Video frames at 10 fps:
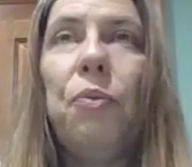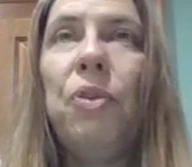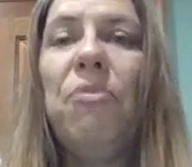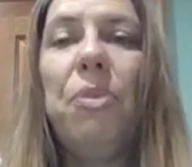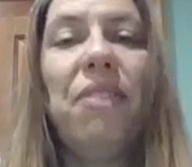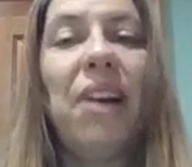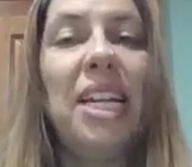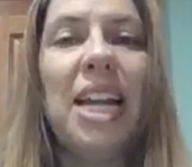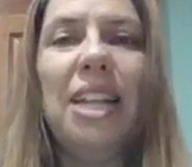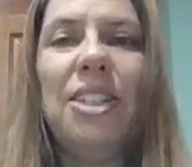We've
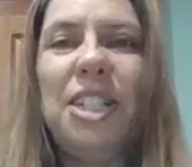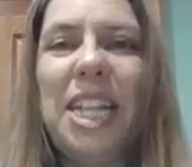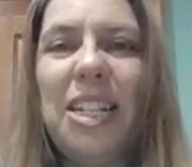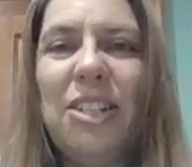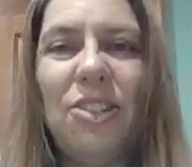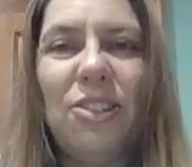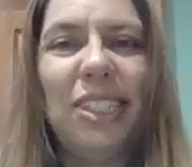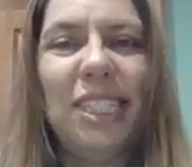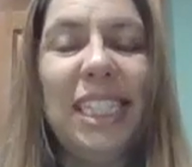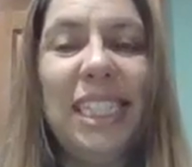provided
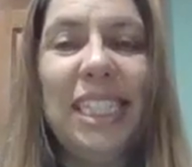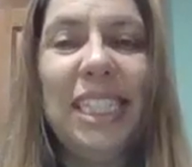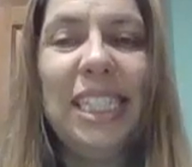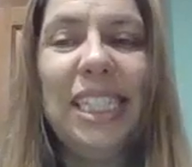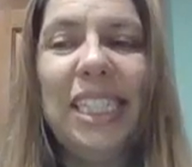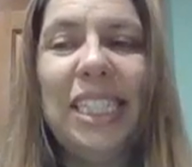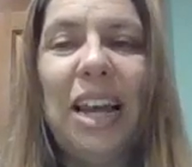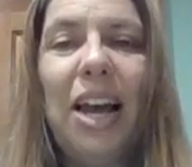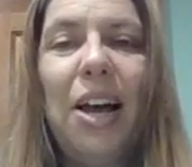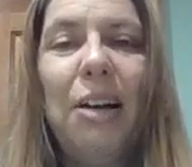educational assistance,
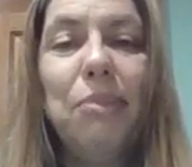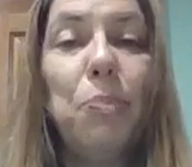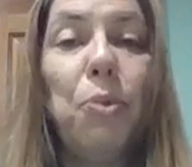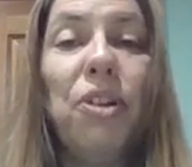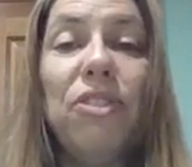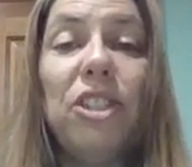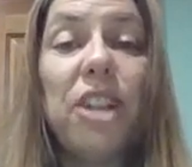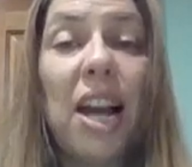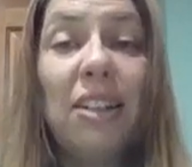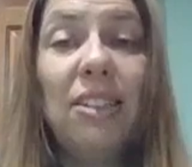support for
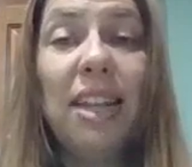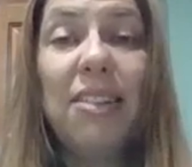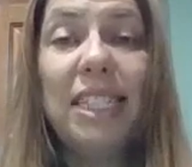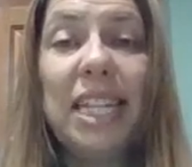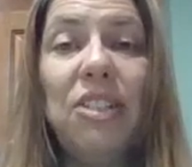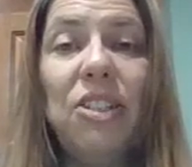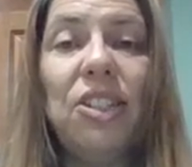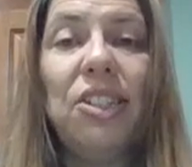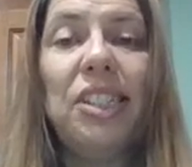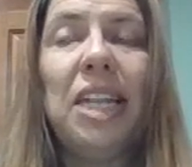childcare
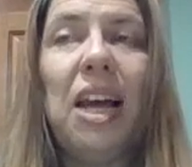centers,